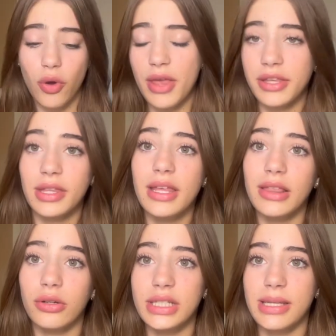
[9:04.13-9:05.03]
I think that they
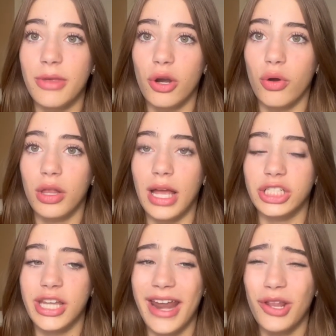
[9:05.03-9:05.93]
literally sent me their whole
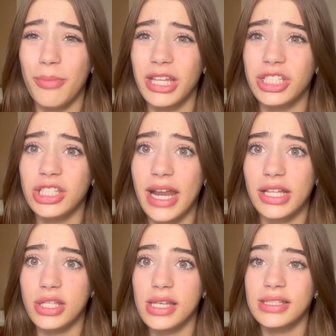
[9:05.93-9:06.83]
collection. I don't know, but let's just get
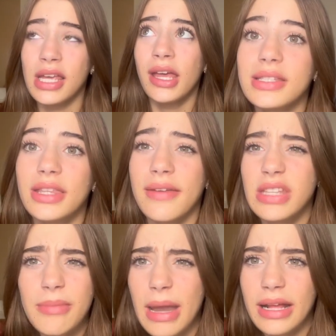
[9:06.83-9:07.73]
into this. They've
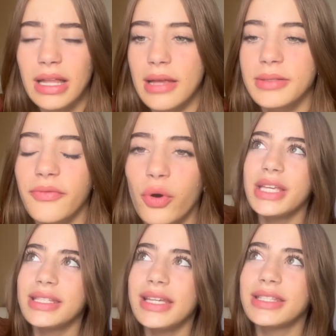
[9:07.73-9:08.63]
done many collabs before.
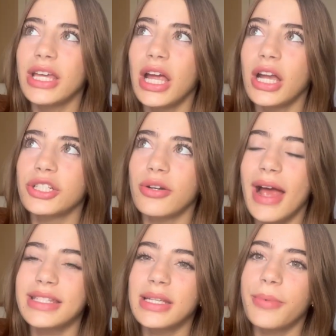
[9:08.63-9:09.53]
This is their
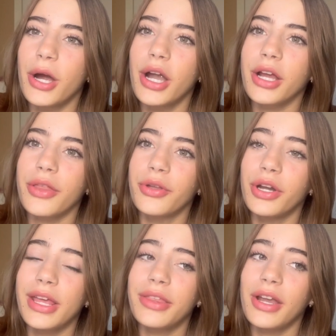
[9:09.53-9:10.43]
Jurassic Park
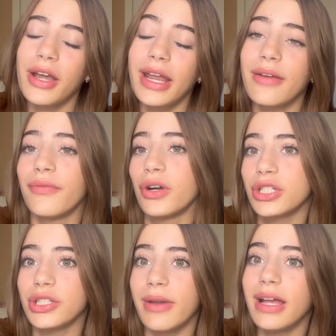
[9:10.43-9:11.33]
30th year
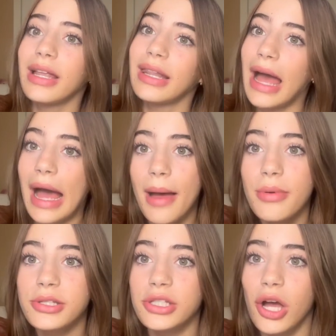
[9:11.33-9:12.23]
anniversary
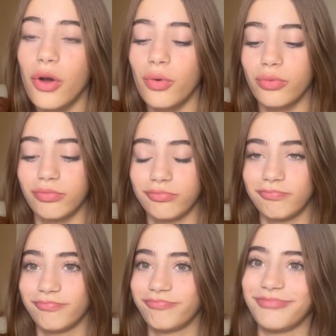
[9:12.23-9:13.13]
collab. So
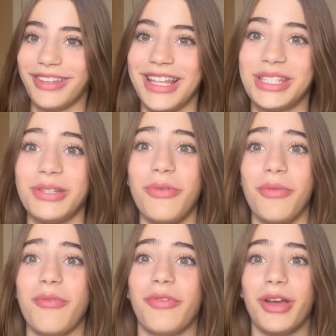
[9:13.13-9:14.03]
let's see
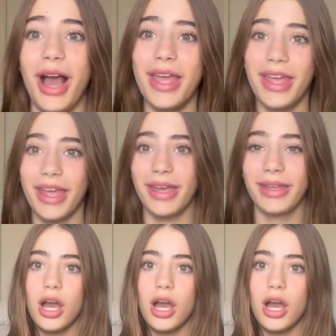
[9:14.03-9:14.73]
what we've gotten.